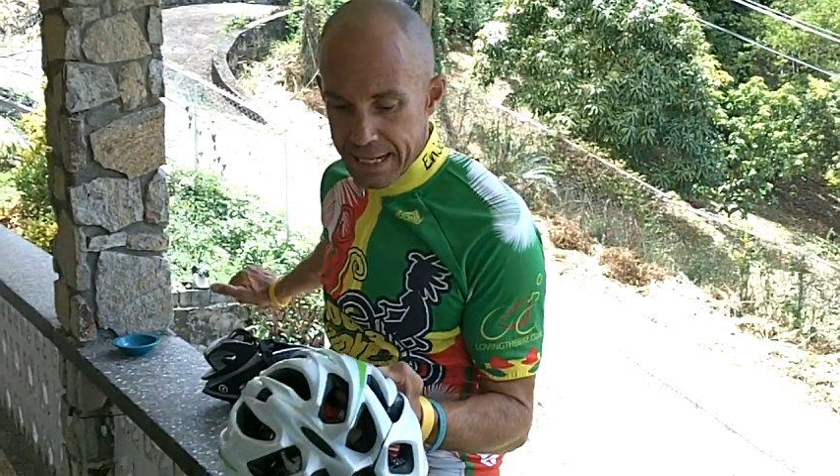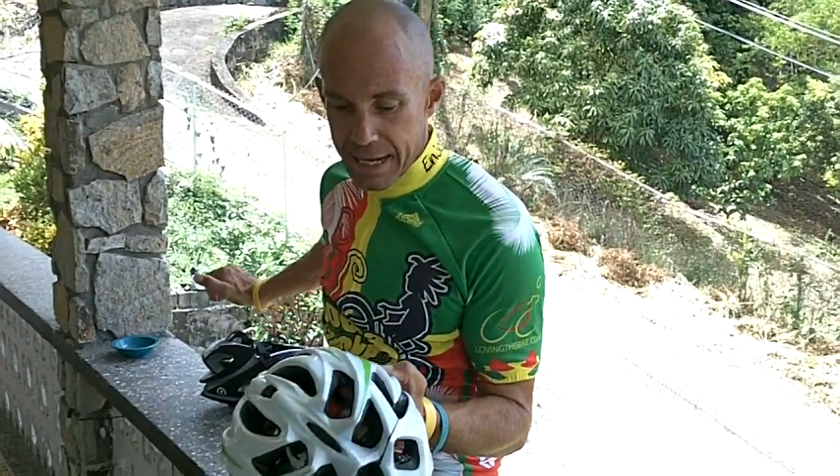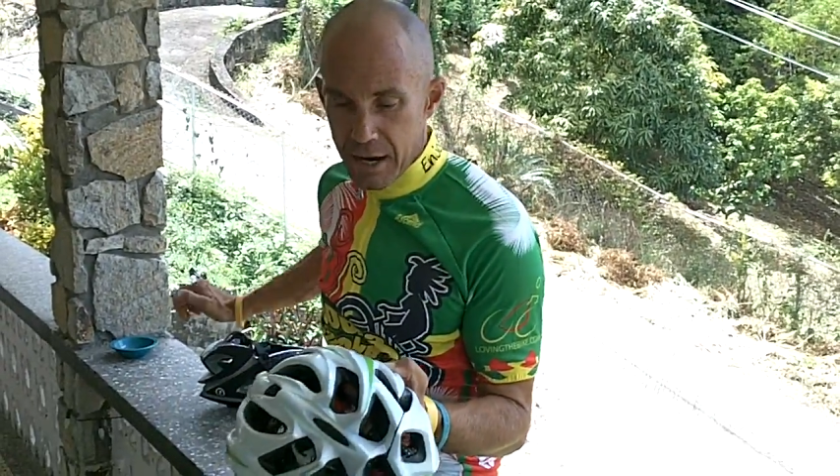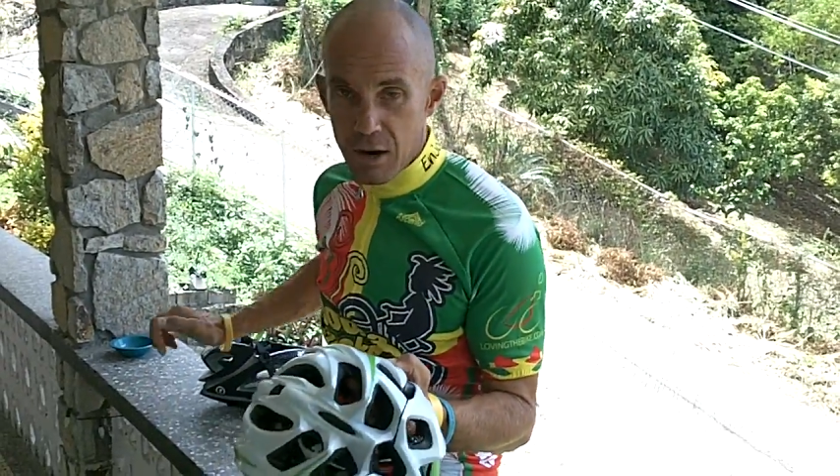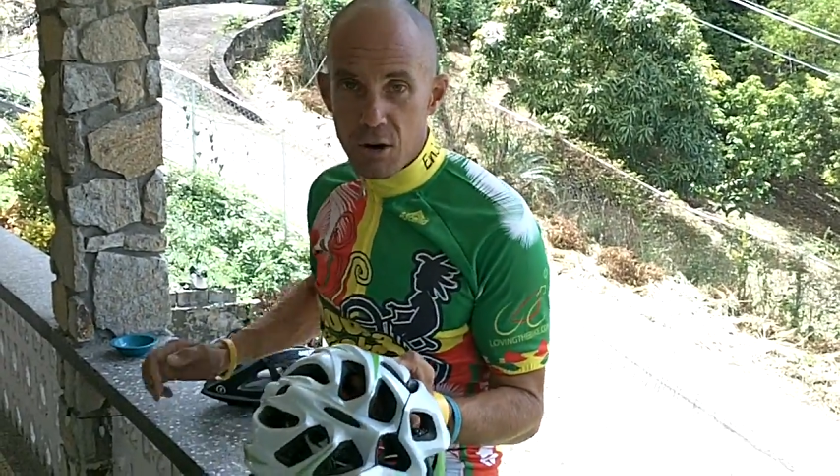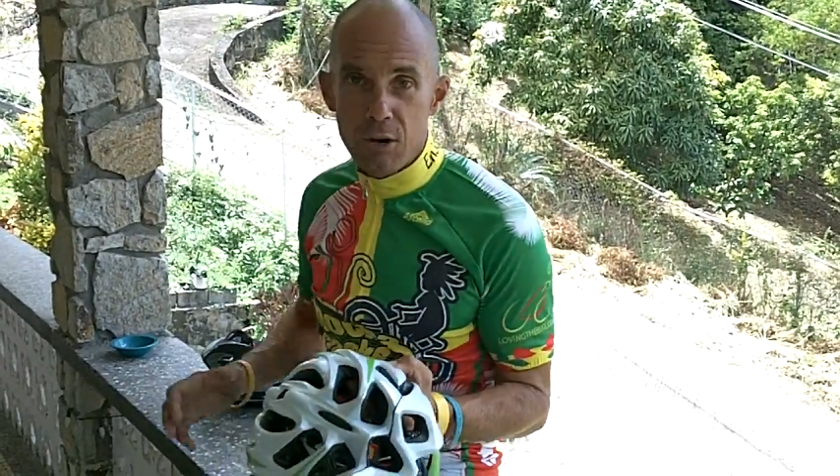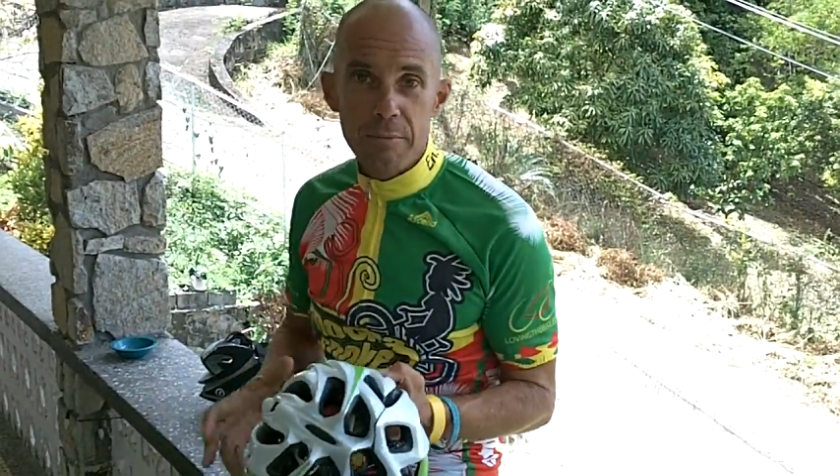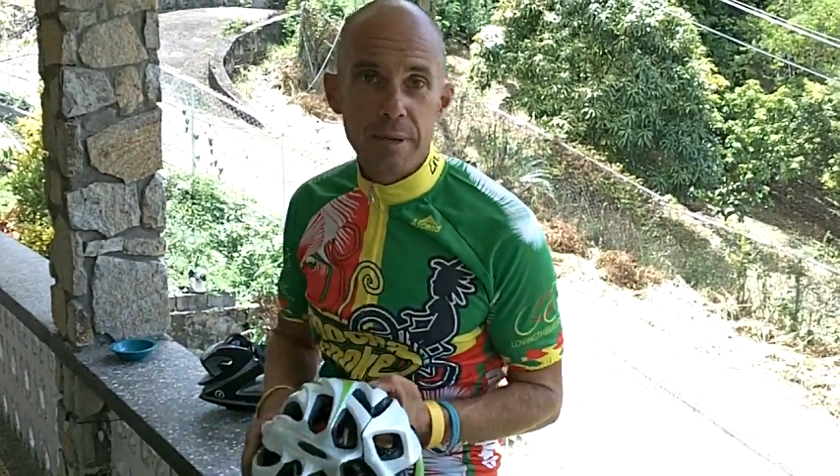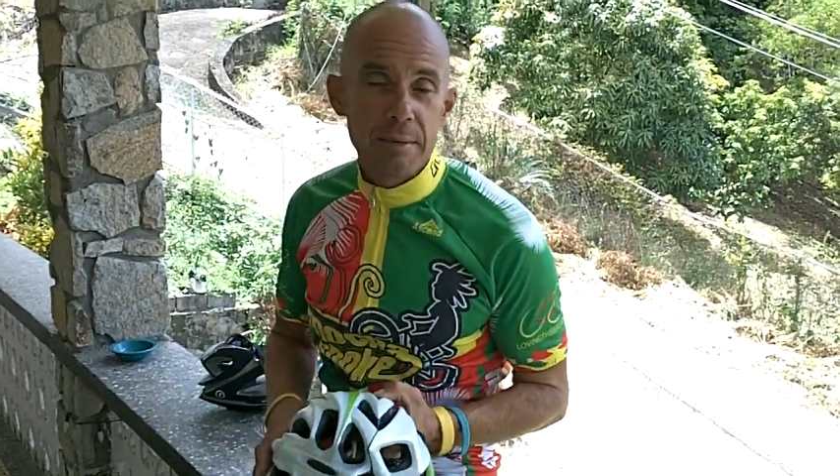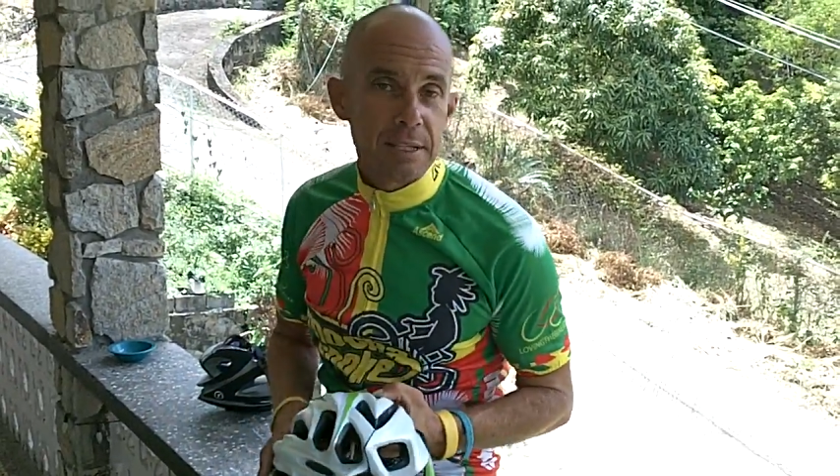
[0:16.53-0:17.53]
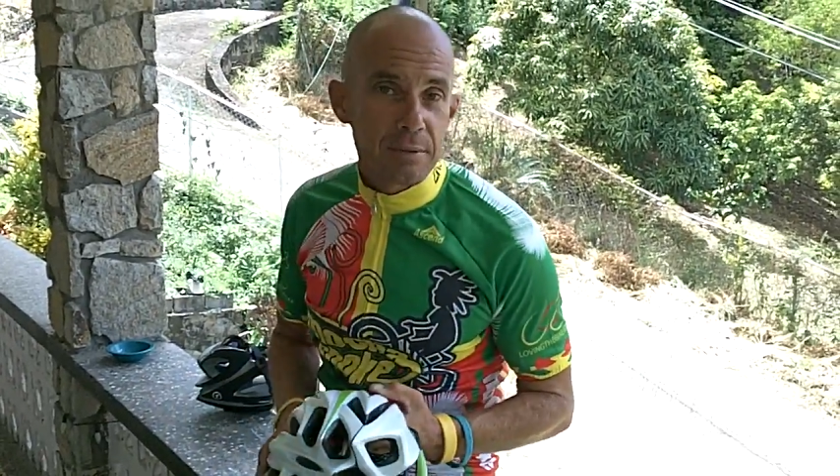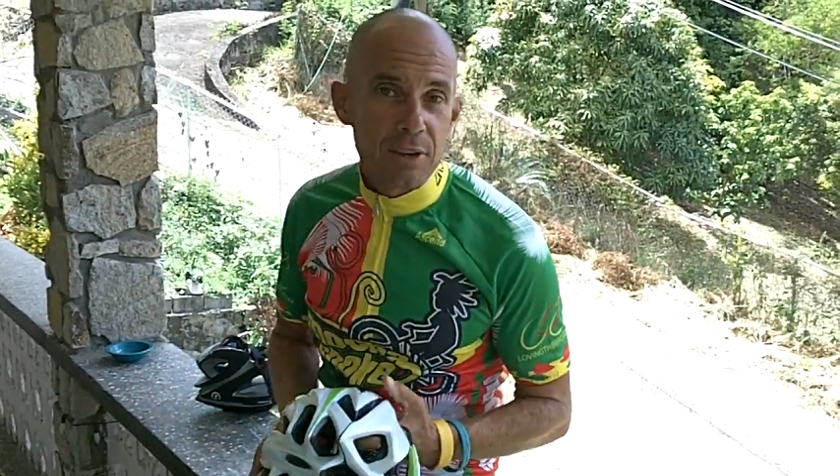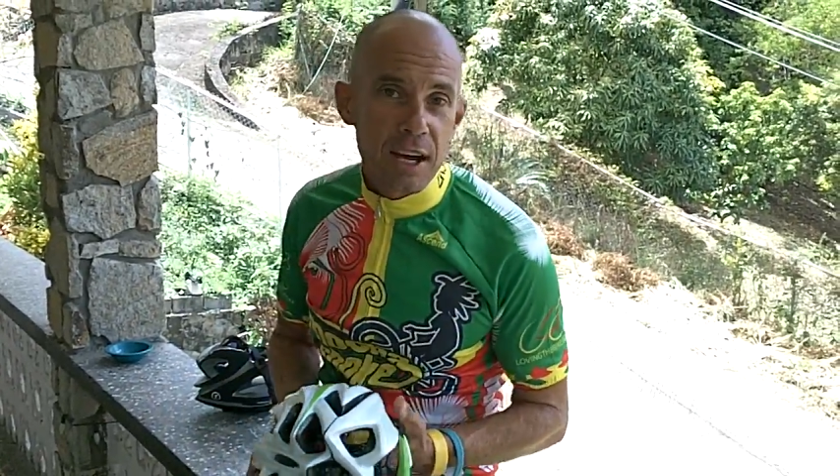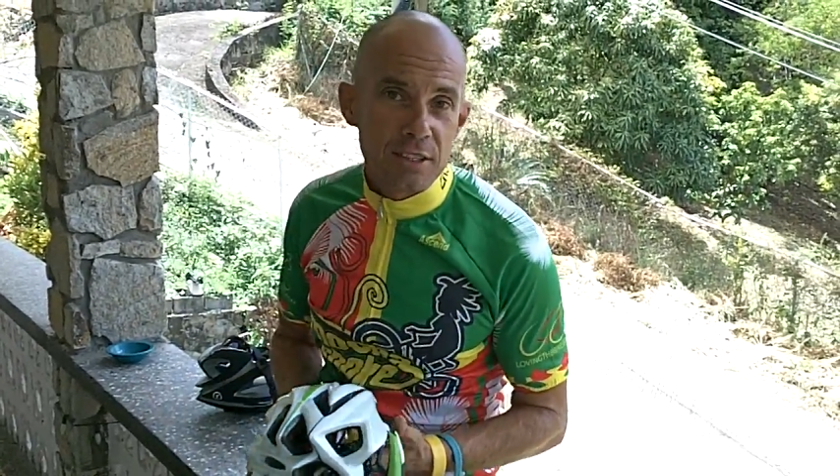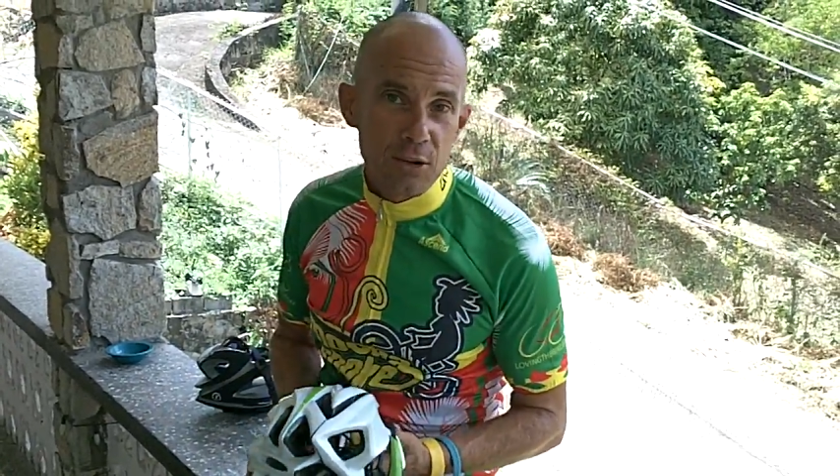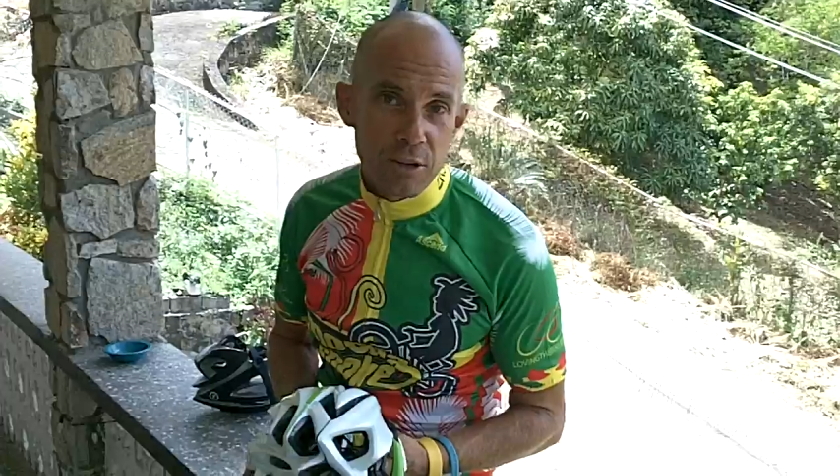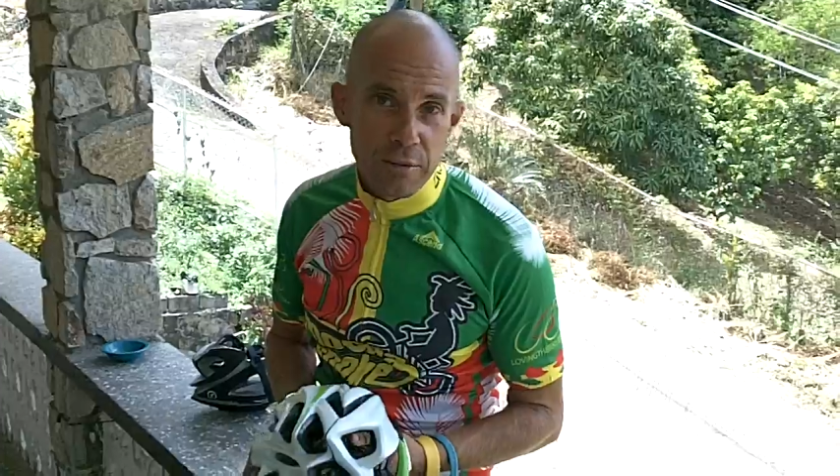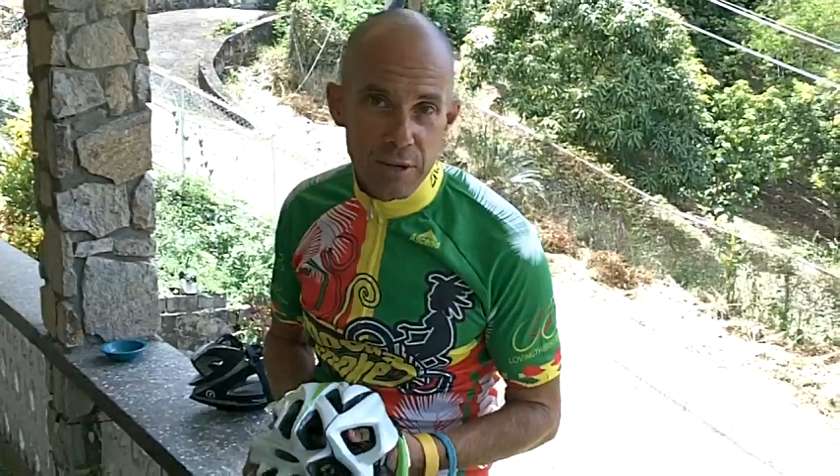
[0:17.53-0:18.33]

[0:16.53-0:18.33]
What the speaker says: Now, maybe some of you guys in North